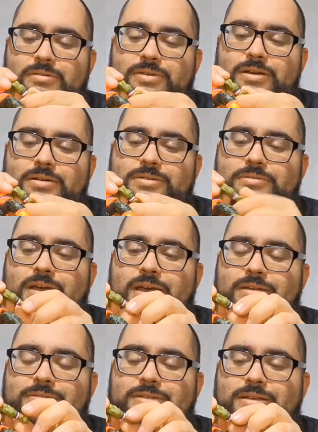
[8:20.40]
Oh, he also
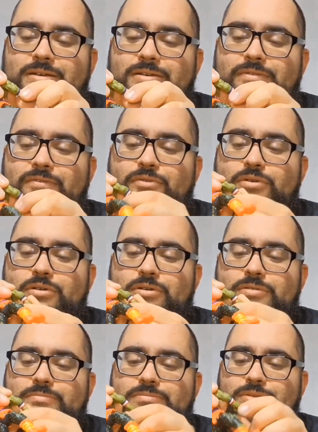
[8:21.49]
has
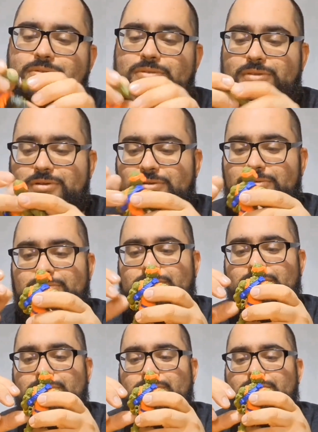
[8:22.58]
forearm
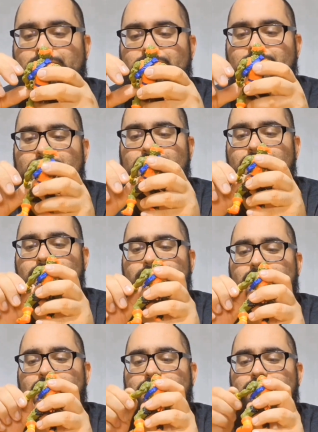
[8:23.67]
turns
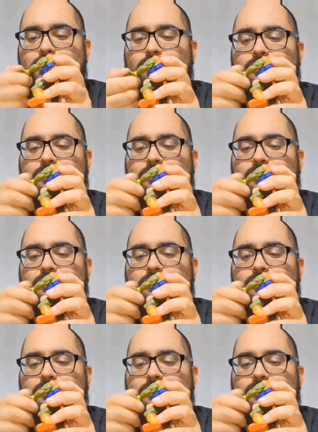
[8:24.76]
on